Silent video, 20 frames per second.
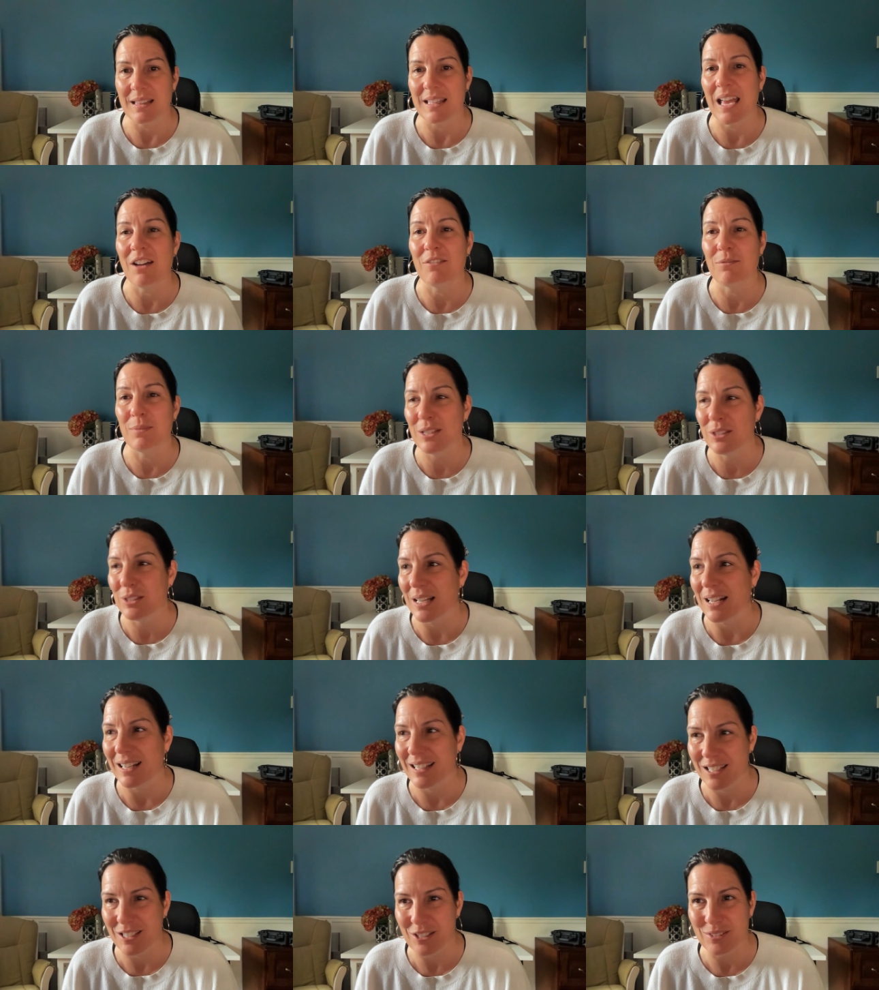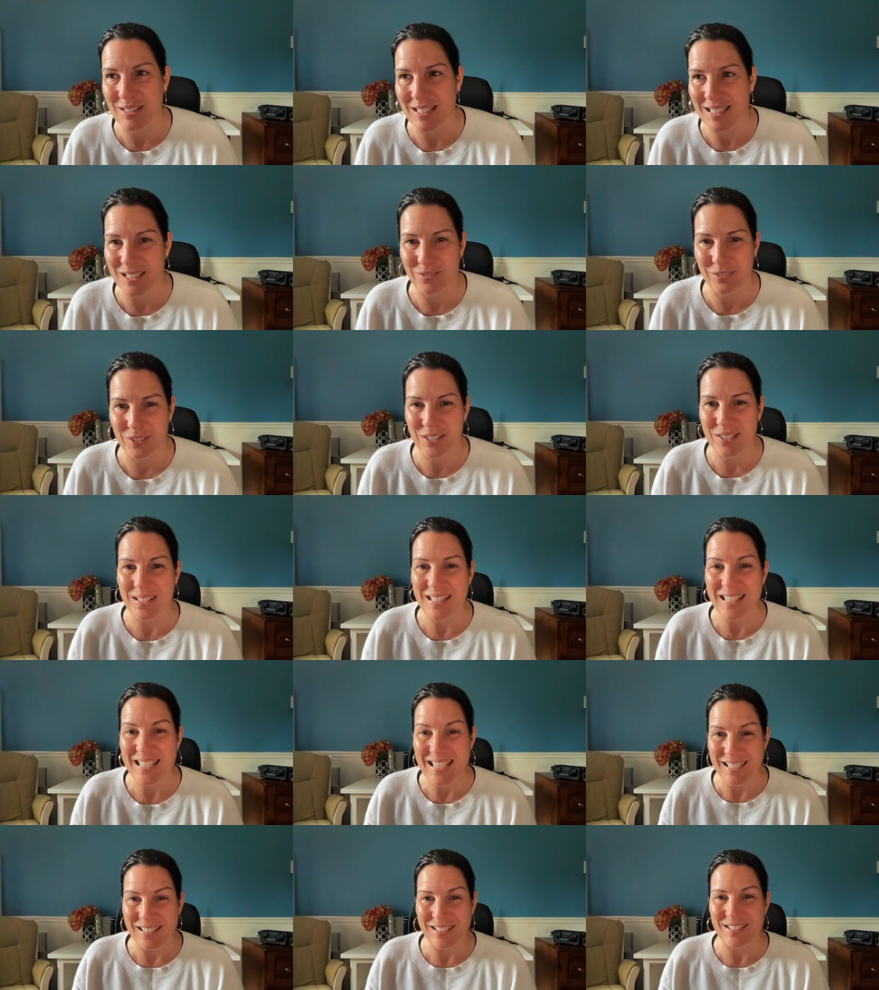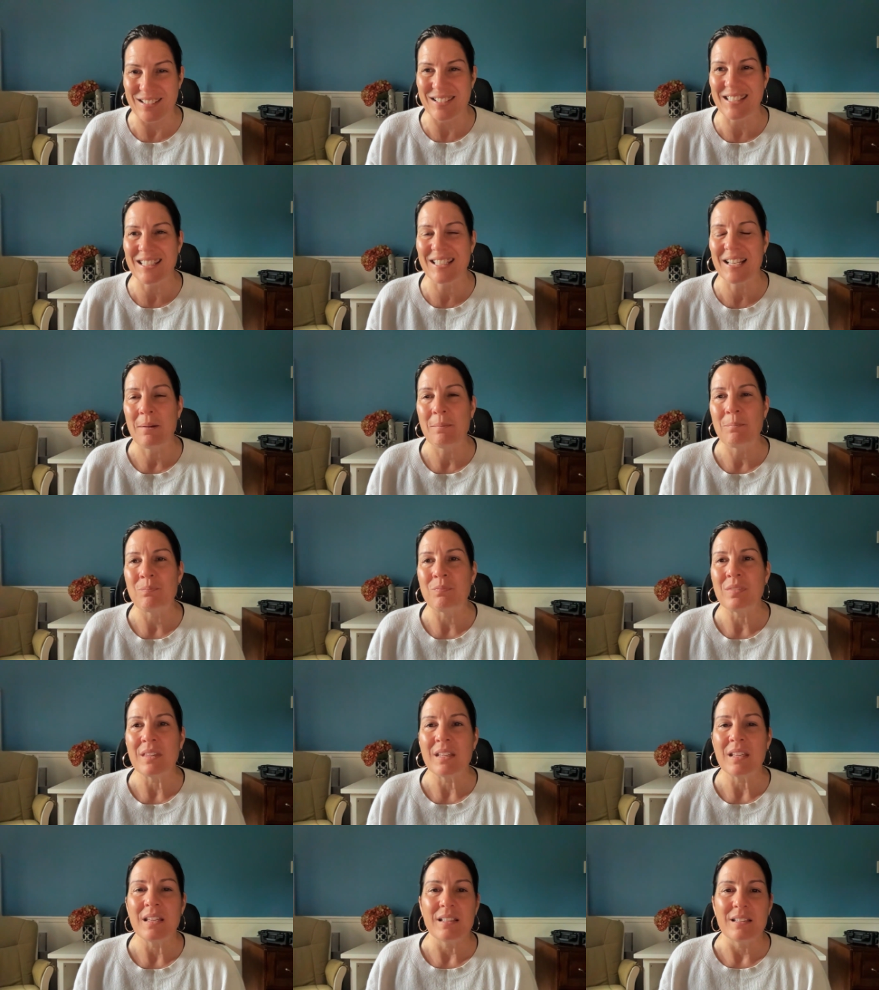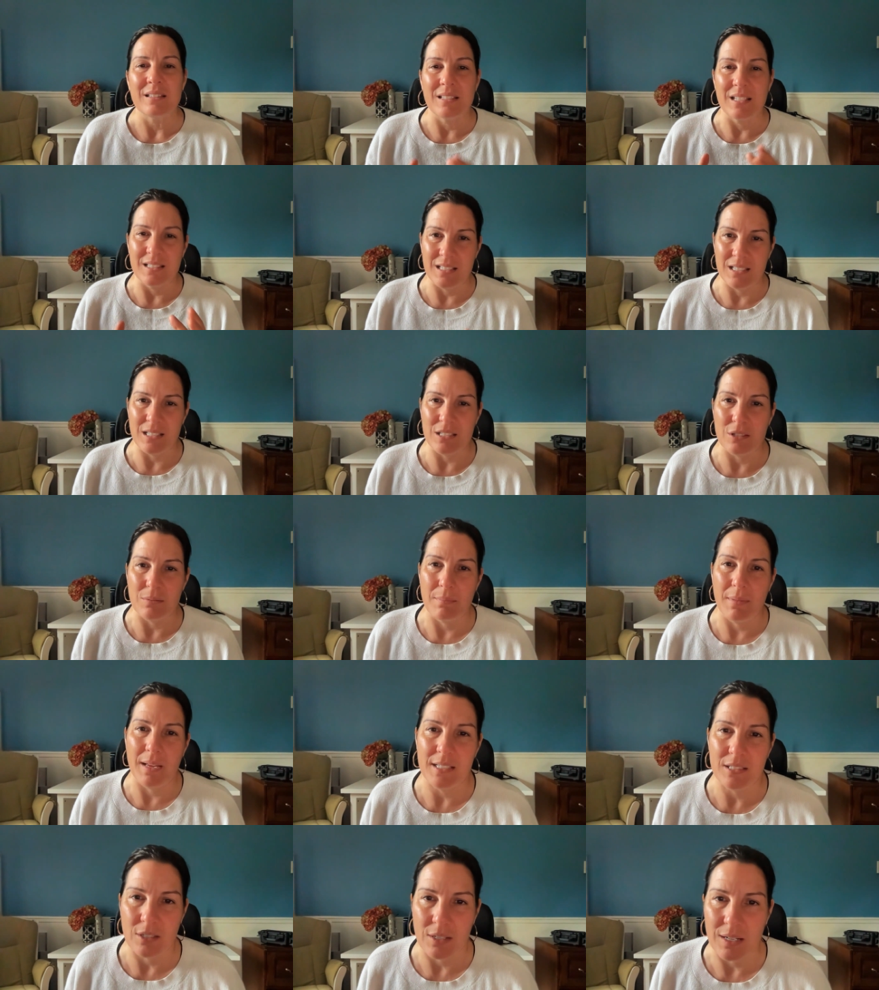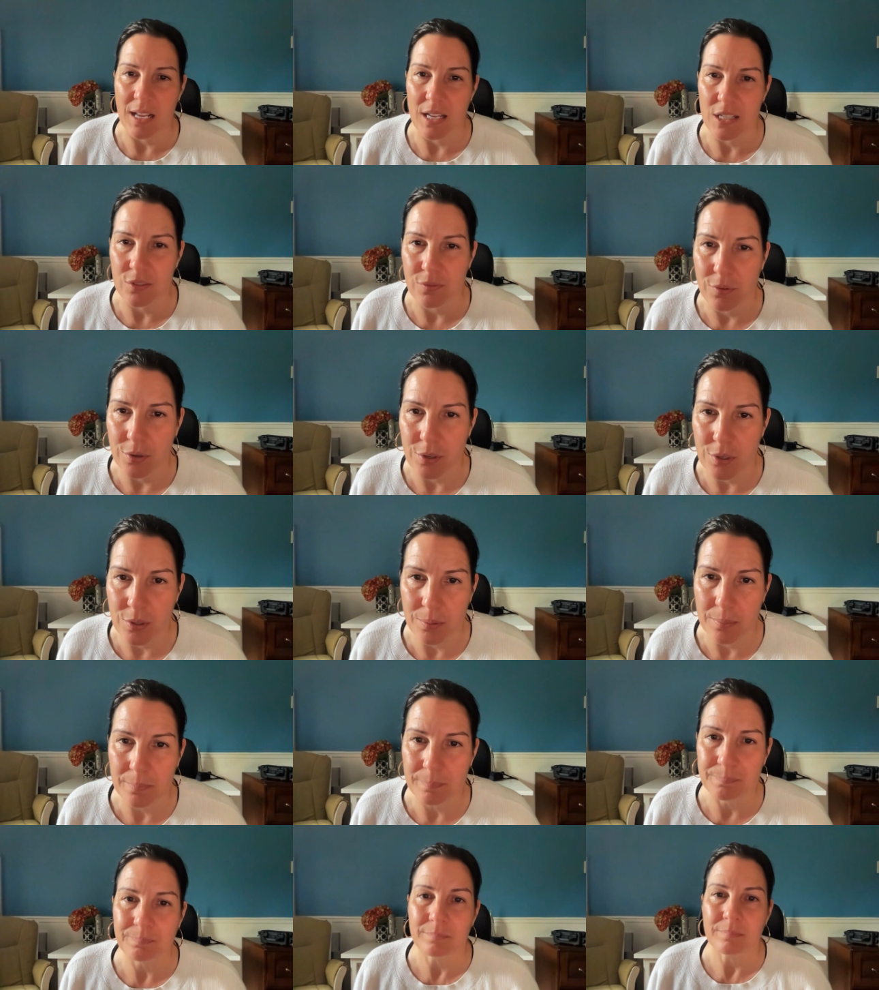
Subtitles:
have been telling you this for years, this is a masterclass for you.